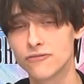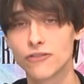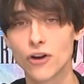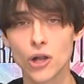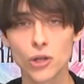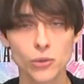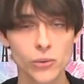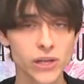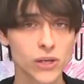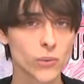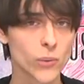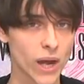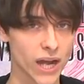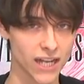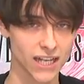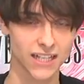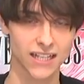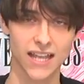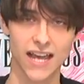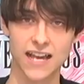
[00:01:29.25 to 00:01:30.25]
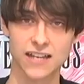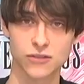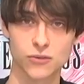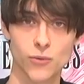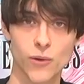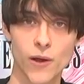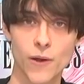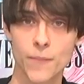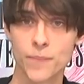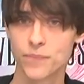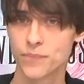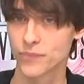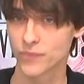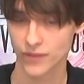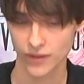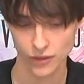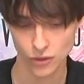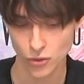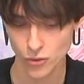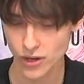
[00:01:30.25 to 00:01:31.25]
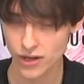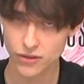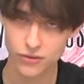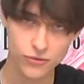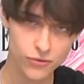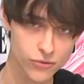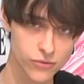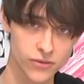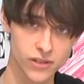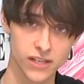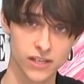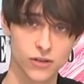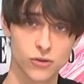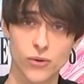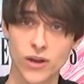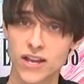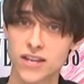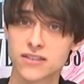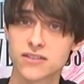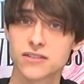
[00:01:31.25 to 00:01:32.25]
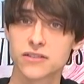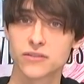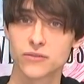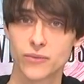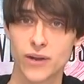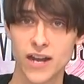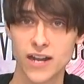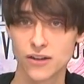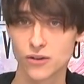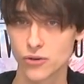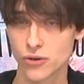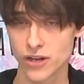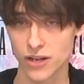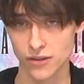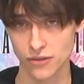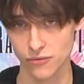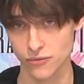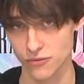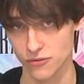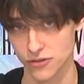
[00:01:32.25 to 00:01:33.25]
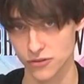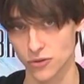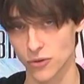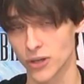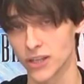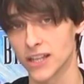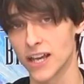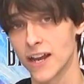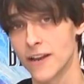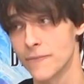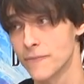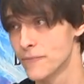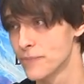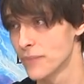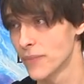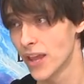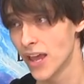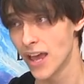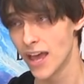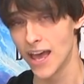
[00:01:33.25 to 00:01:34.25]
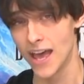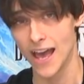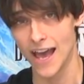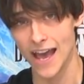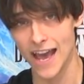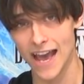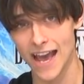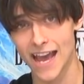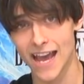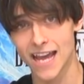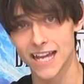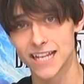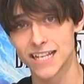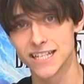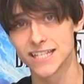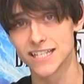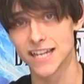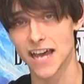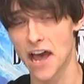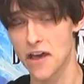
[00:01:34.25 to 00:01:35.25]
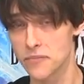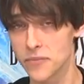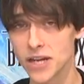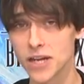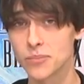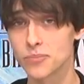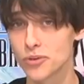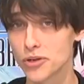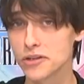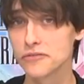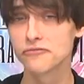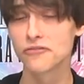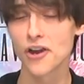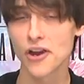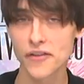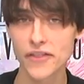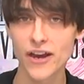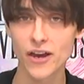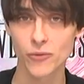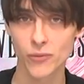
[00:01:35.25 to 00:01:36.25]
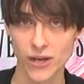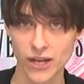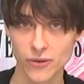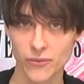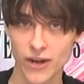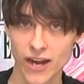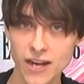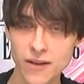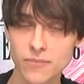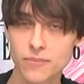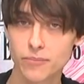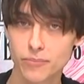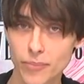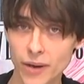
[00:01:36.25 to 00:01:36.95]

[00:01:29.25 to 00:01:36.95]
Following Rain and Lastwell, going through the quests, right? Going through the storyline. And I made it pretty far that way, right?